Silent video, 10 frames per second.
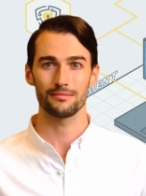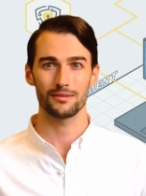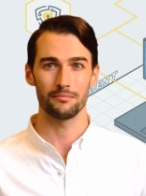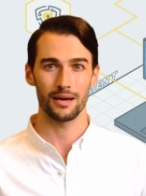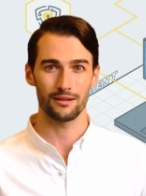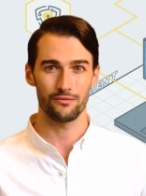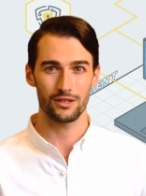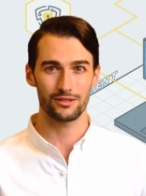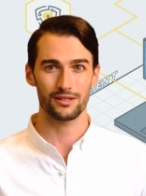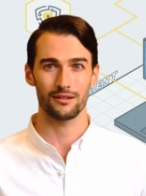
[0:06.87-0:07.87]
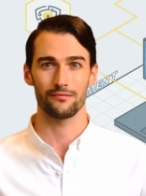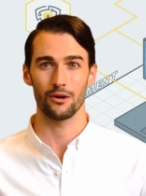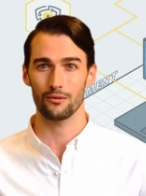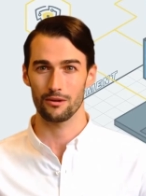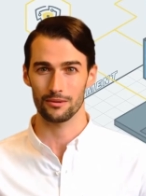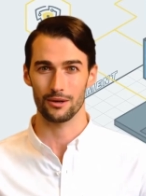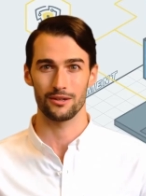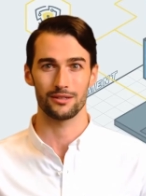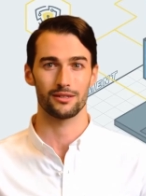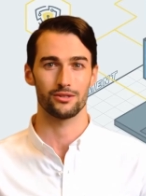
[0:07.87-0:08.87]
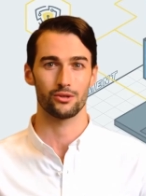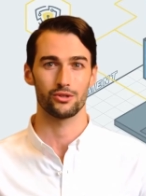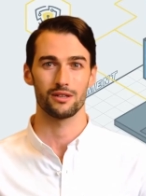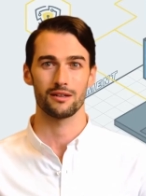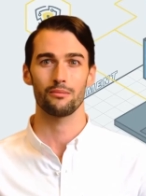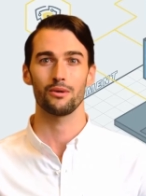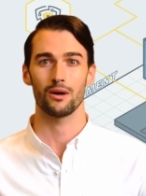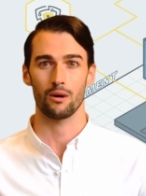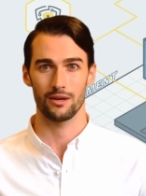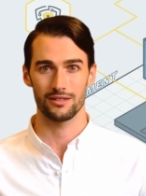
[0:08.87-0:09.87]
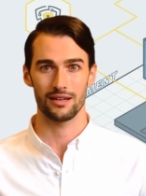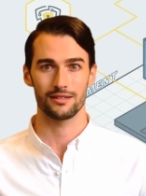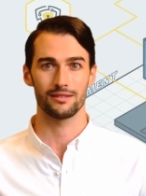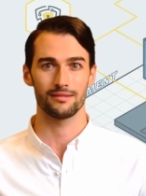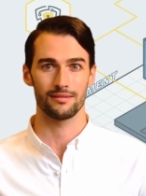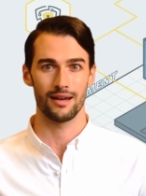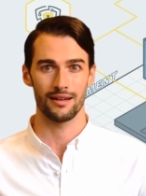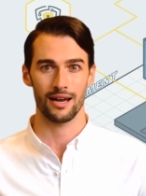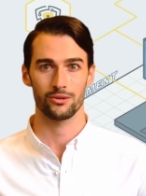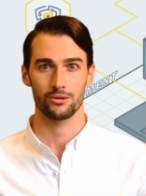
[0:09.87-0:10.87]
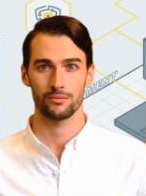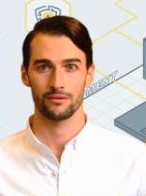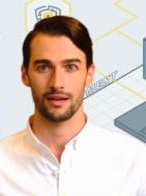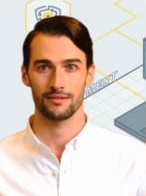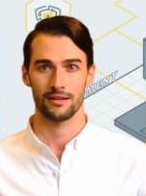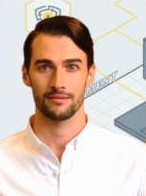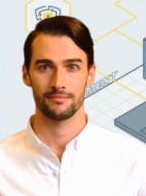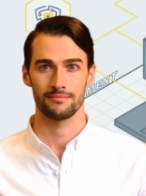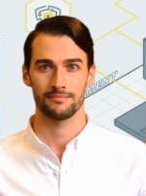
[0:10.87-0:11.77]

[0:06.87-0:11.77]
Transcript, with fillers: the main risks and vulnerabilities associated with OSS, and how to prevent them.